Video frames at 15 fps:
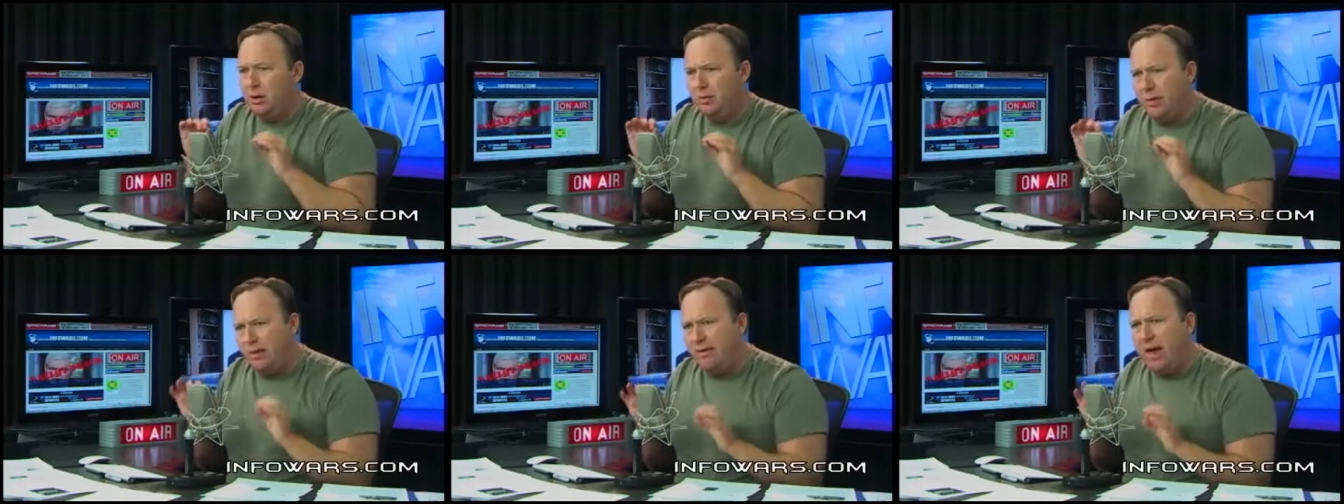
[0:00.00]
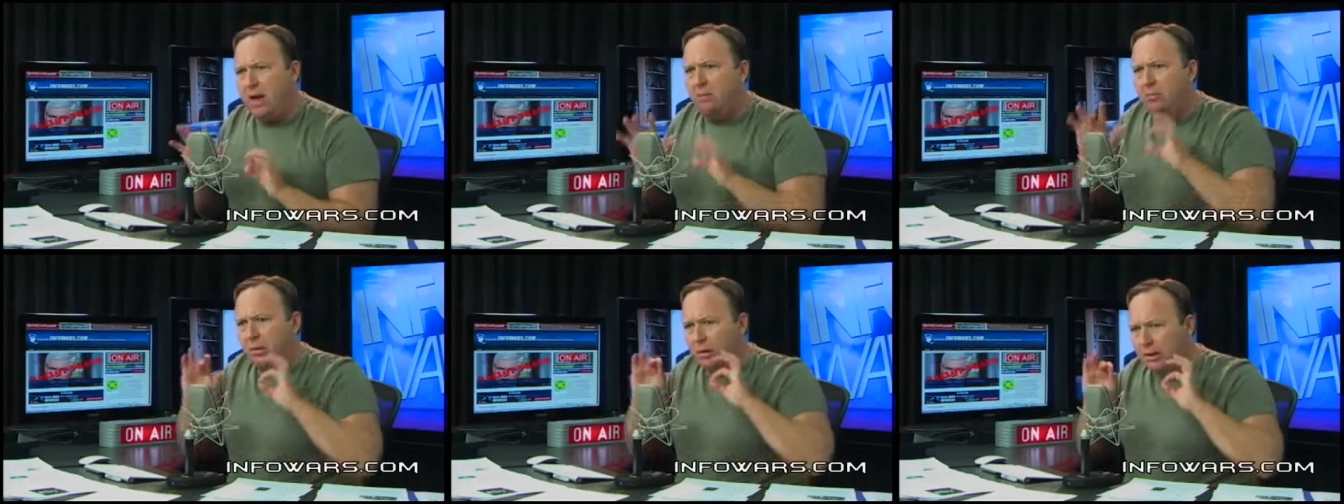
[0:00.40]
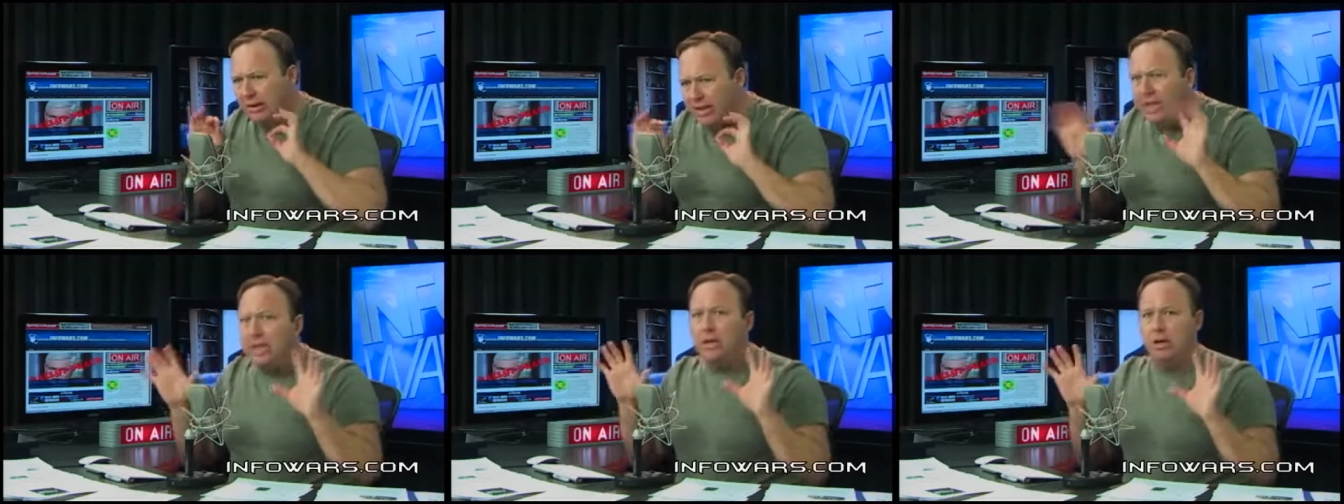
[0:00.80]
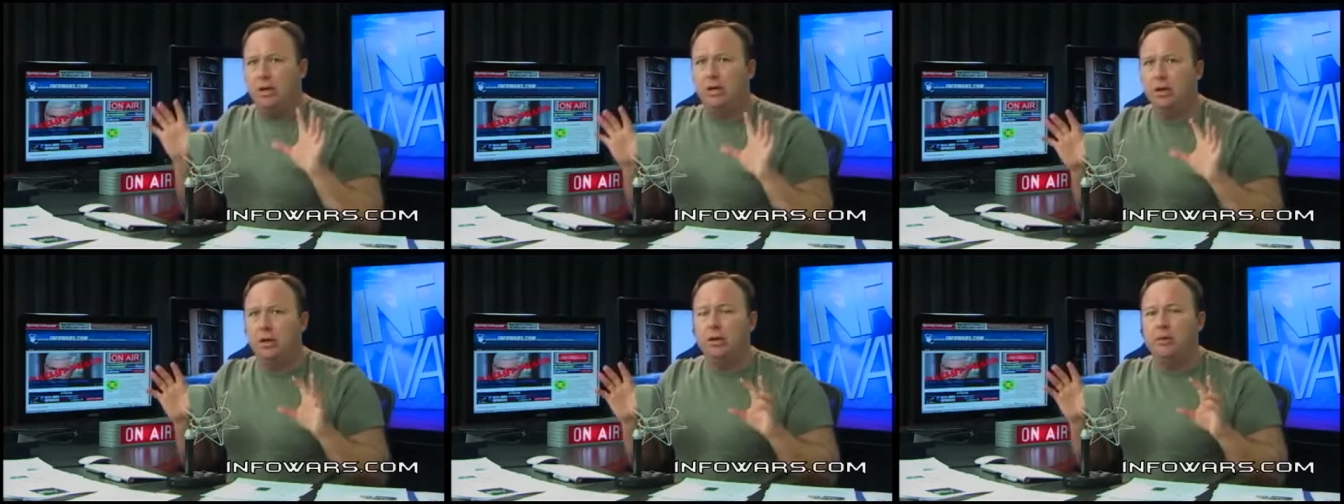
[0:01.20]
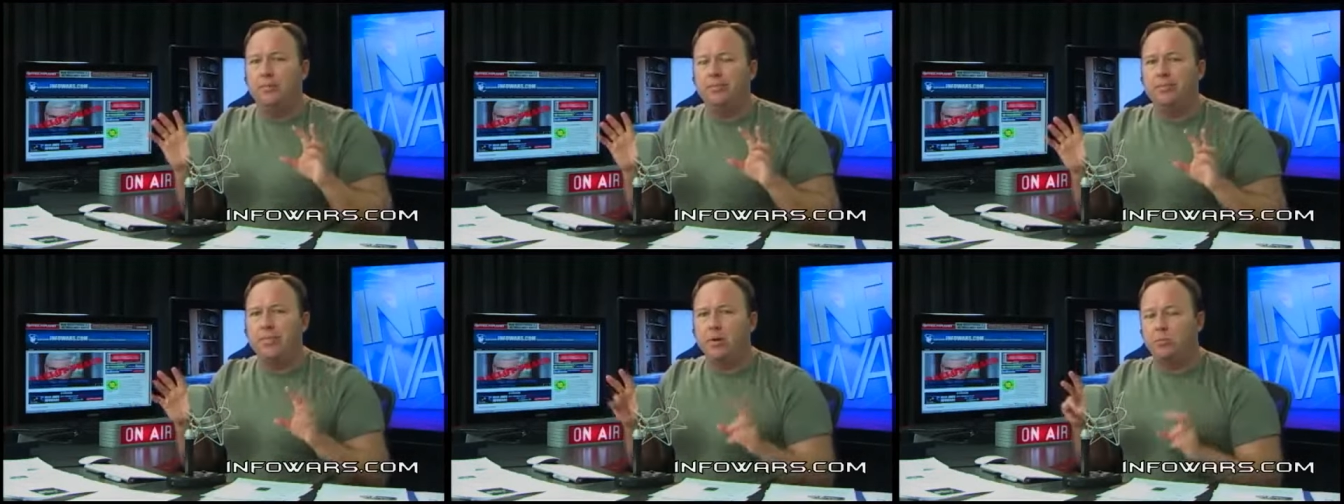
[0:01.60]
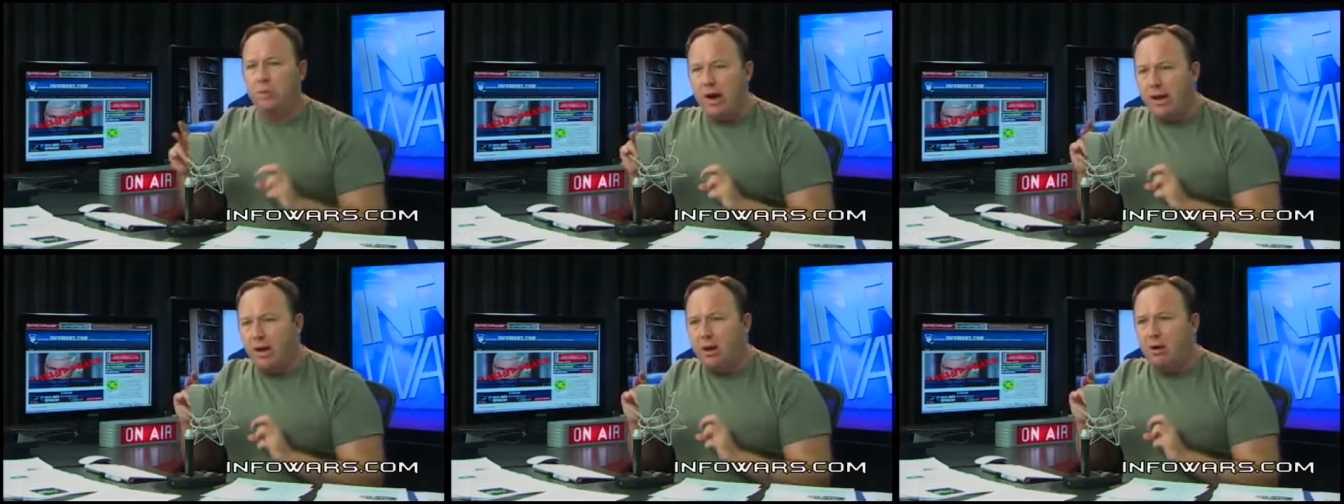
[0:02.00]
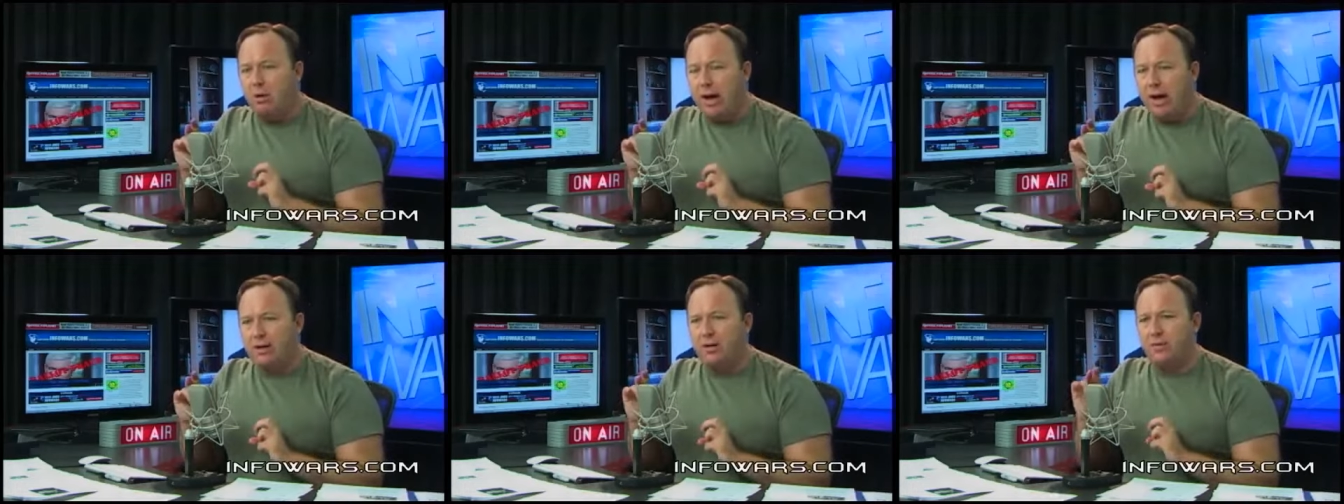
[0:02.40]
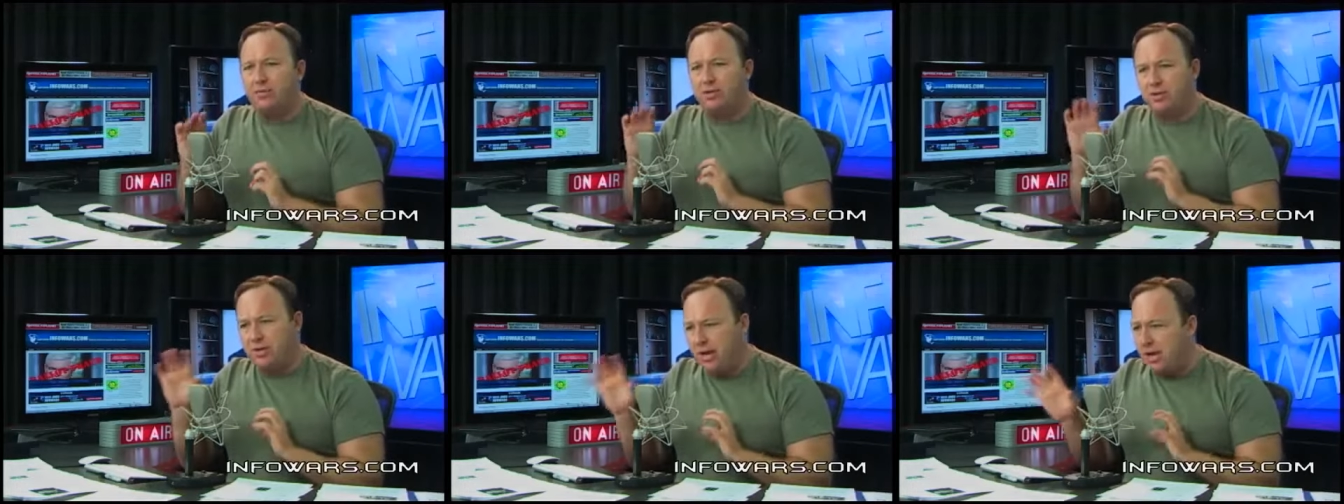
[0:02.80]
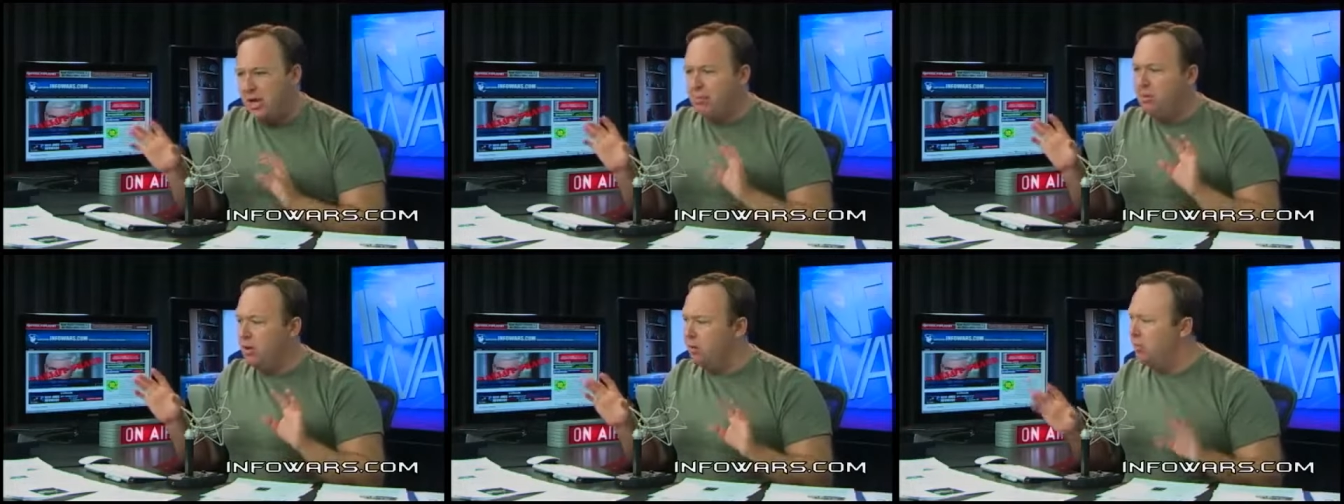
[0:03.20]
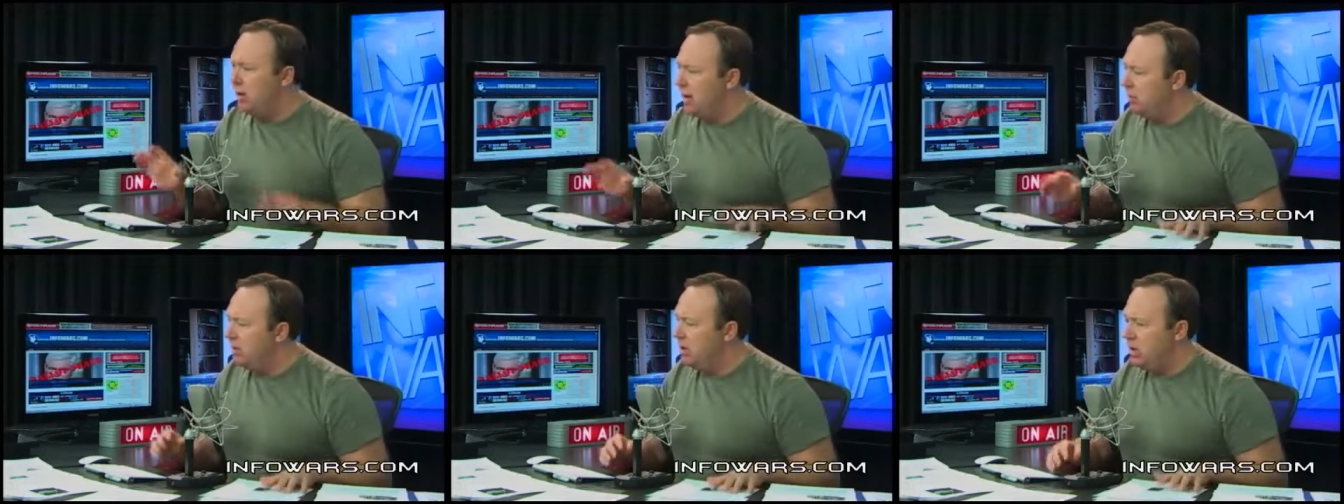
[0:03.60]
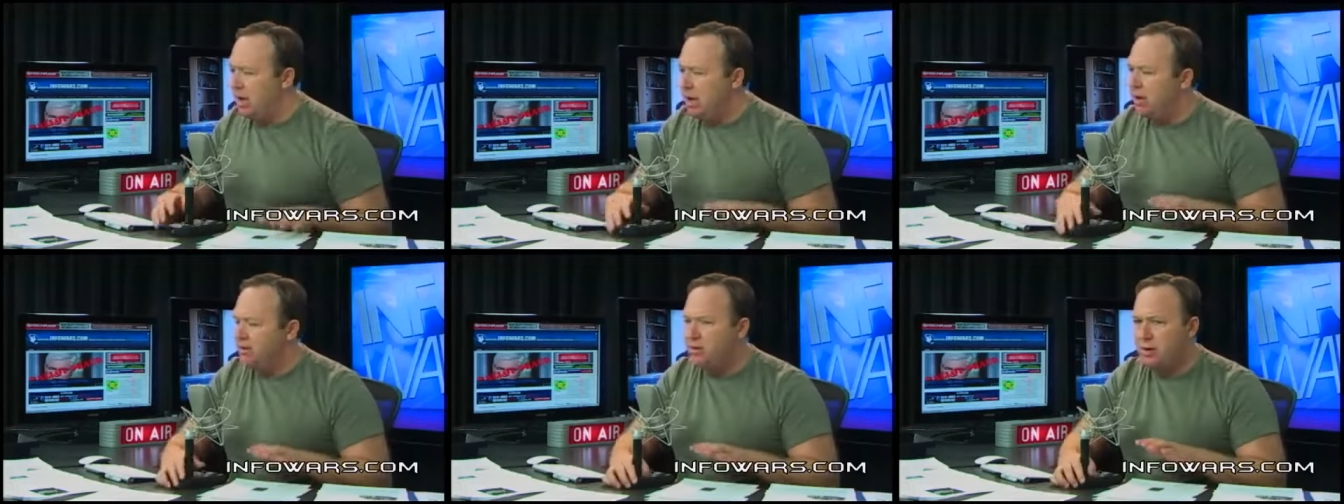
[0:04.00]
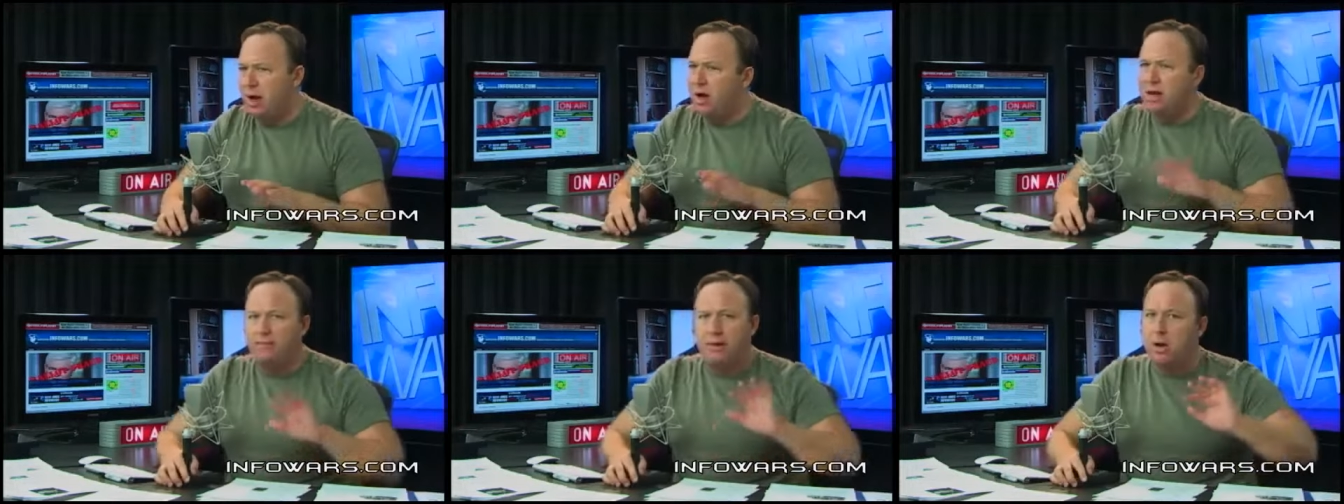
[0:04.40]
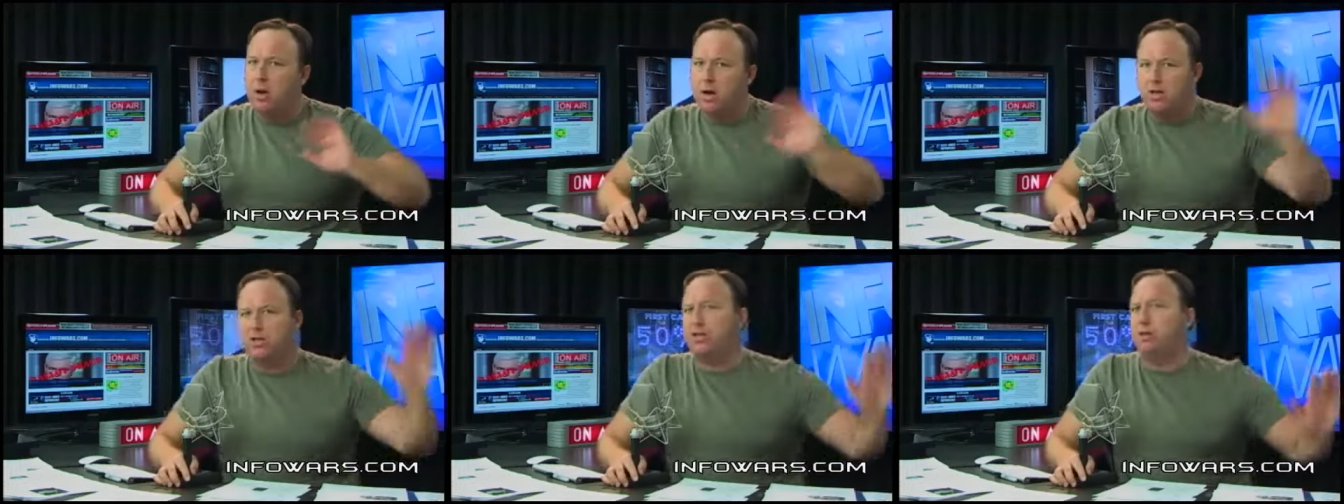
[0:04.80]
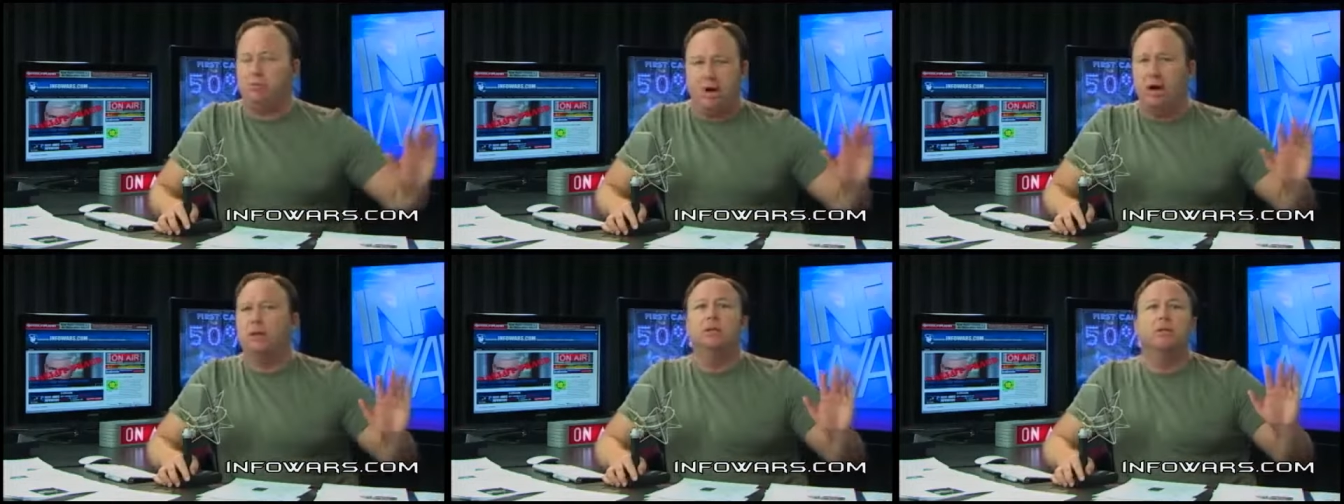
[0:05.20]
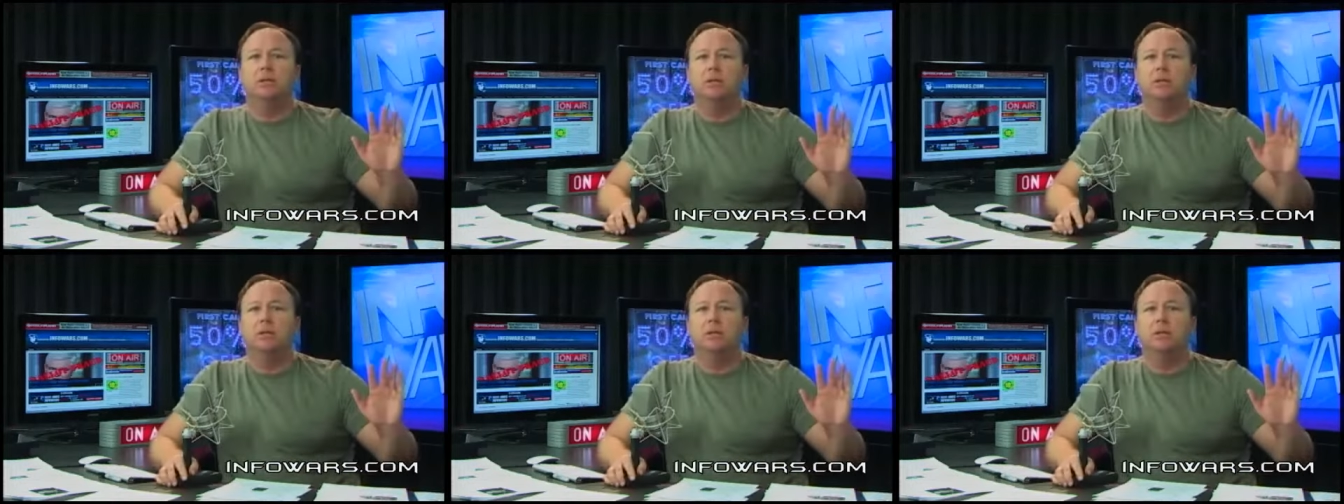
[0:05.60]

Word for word: They've had them leak radioactive steam, you name it, and it's not even an issue now.